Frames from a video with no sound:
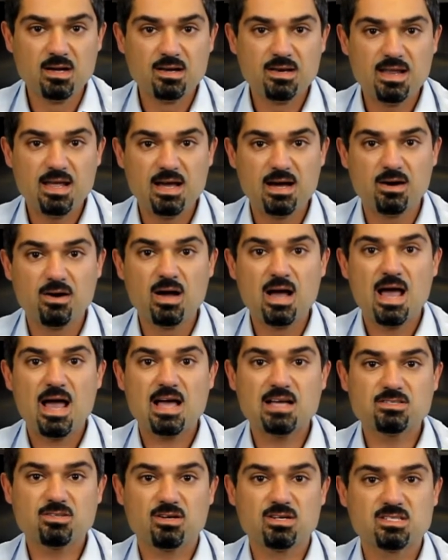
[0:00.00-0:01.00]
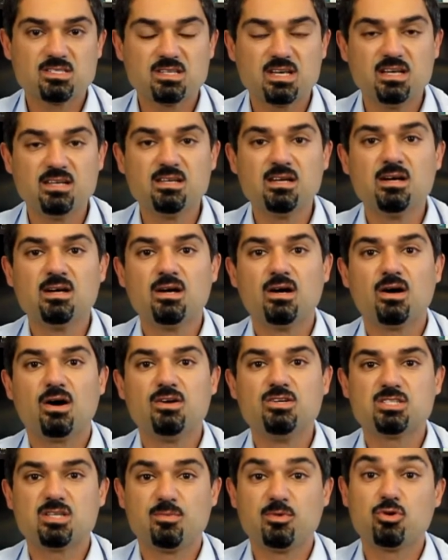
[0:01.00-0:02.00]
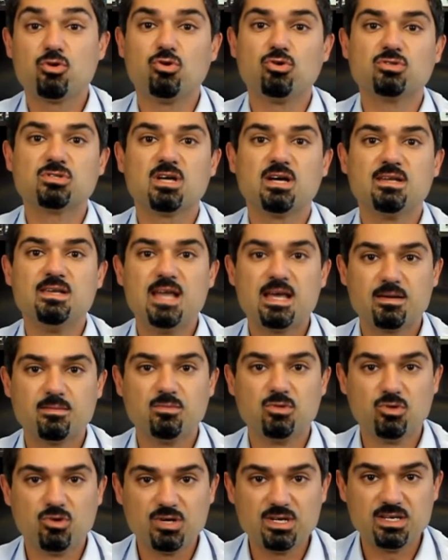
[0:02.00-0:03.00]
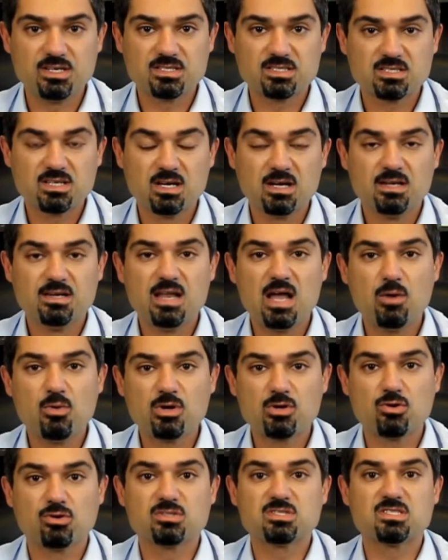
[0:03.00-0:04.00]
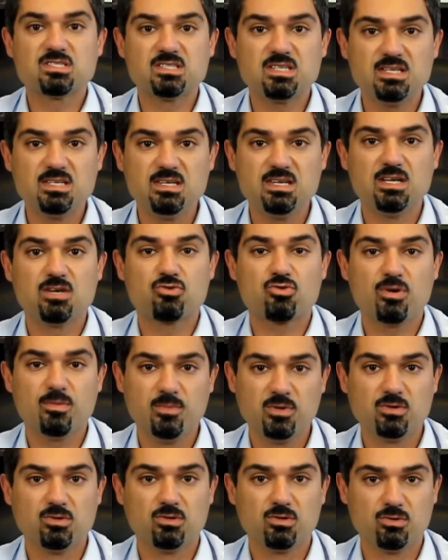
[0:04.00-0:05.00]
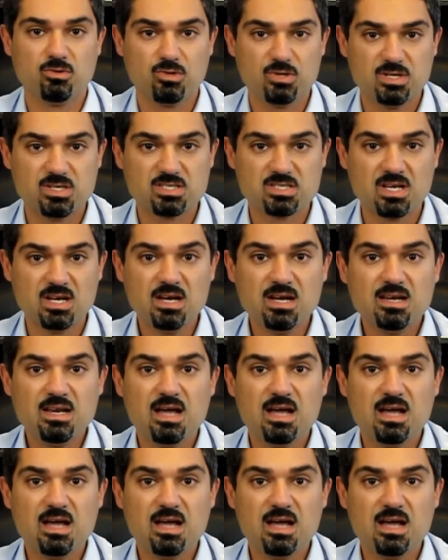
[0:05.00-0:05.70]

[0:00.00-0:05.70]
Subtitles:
Now, as I said, I used to be called Nedham Lawyers. Now we're called Sydney Criminal Lawyers.